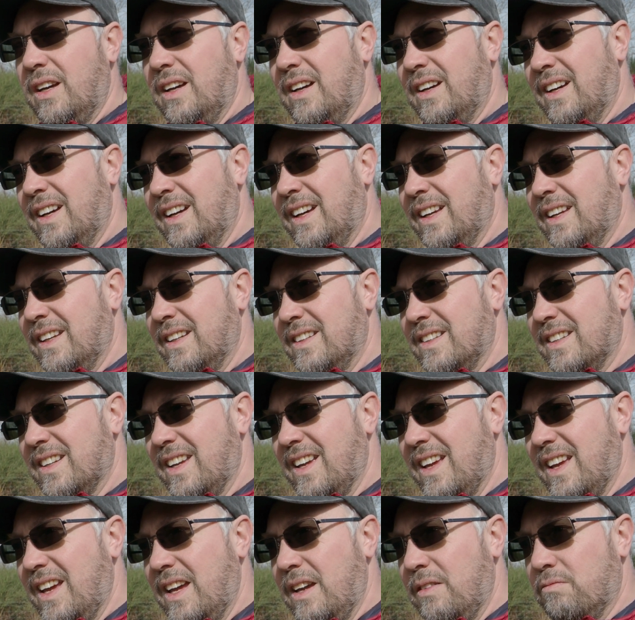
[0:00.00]
and
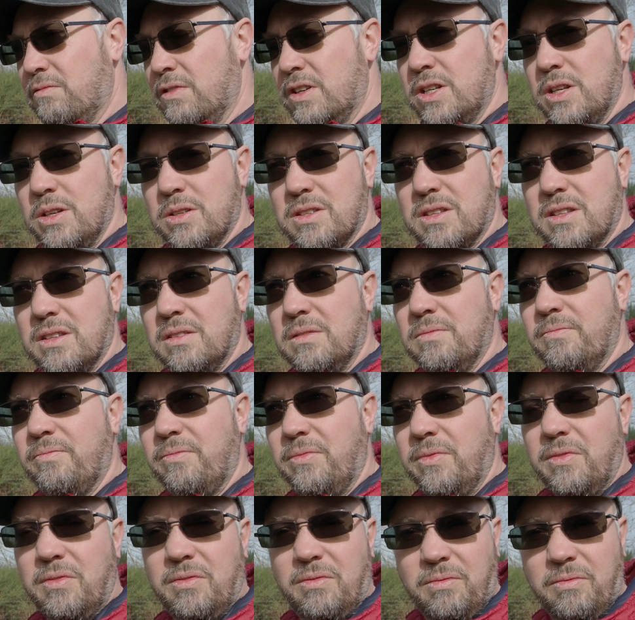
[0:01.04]
it reduced the
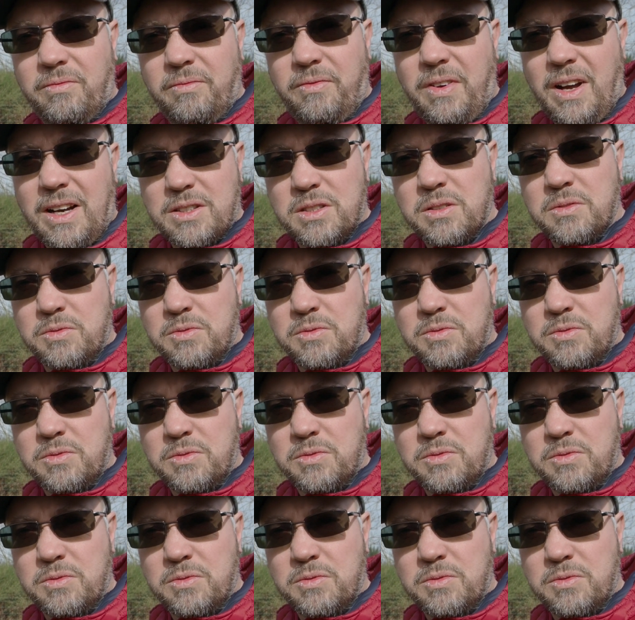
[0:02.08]
fact